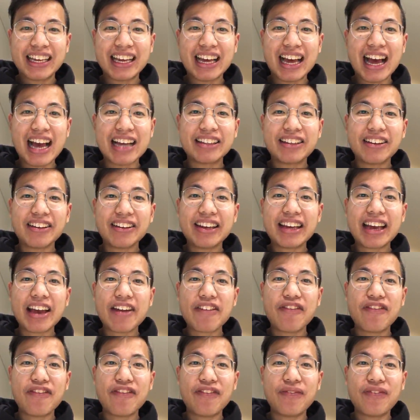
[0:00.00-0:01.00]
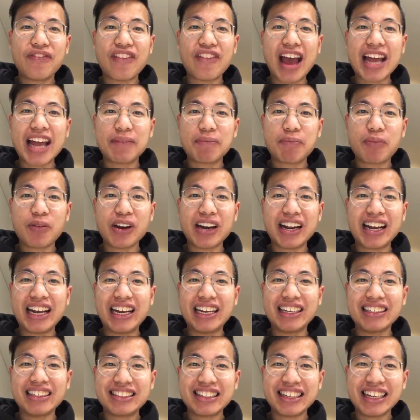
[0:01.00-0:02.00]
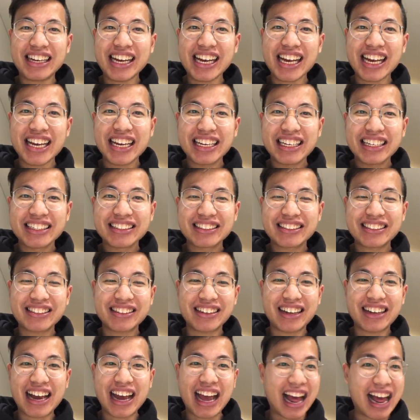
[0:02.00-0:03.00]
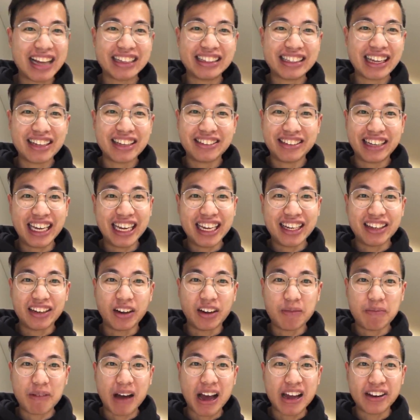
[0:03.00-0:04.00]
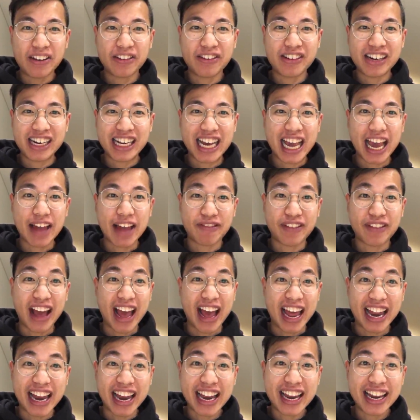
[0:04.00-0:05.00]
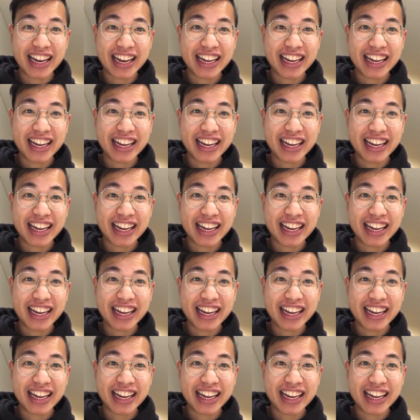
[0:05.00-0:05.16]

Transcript: don't get fat pretty easily, so I tend to eat a lot, but I don't really get fat.